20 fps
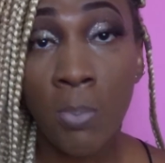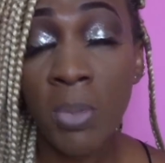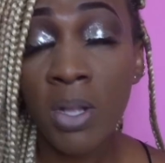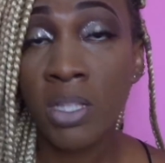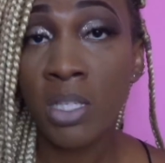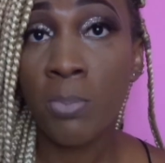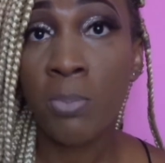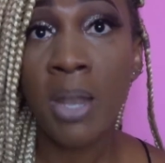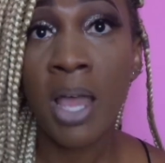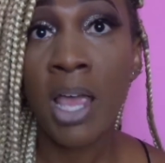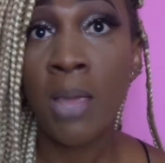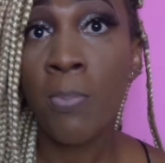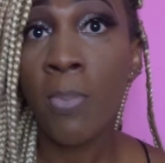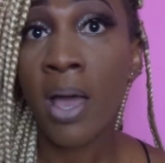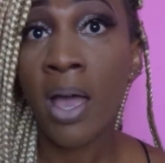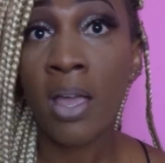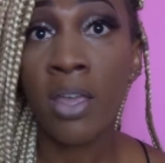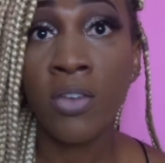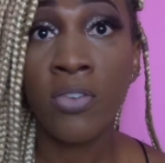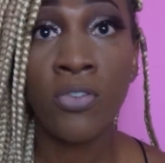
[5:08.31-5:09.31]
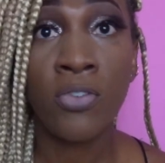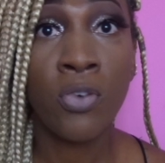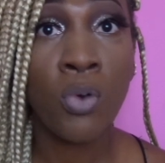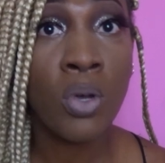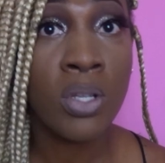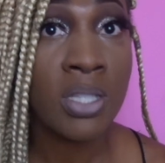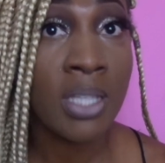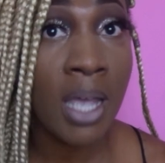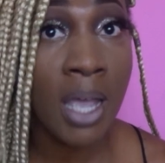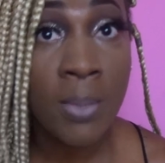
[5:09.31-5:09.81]
multiplied by
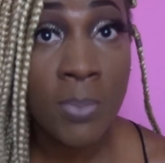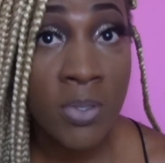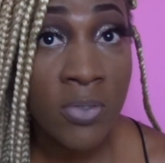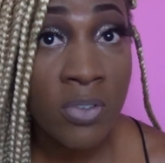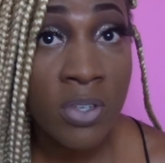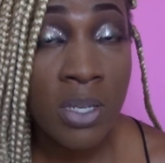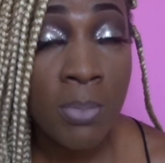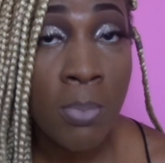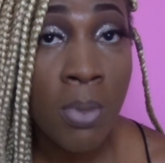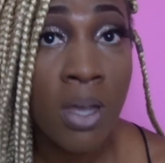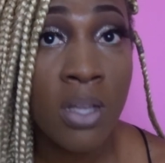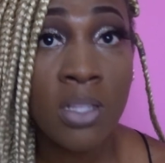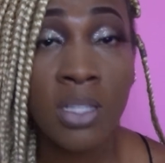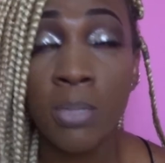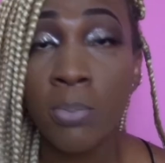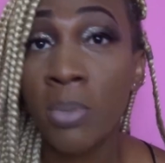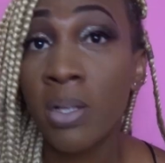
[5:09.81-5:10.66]
4 times for the month,